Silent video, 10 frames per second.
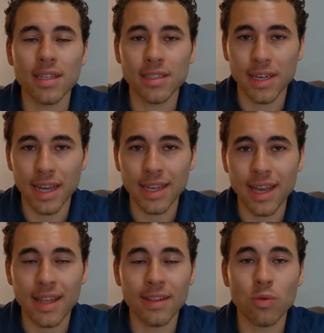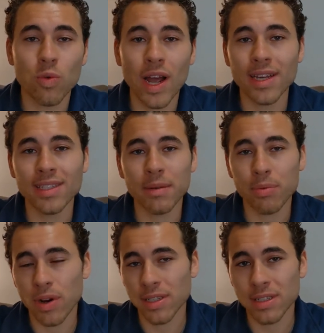today and the rising
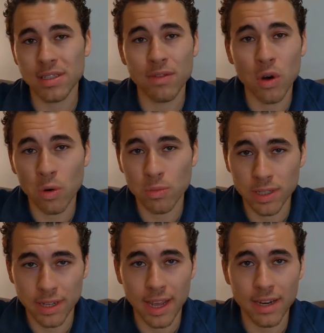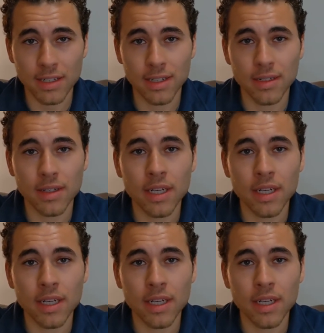prices of homes in Canada.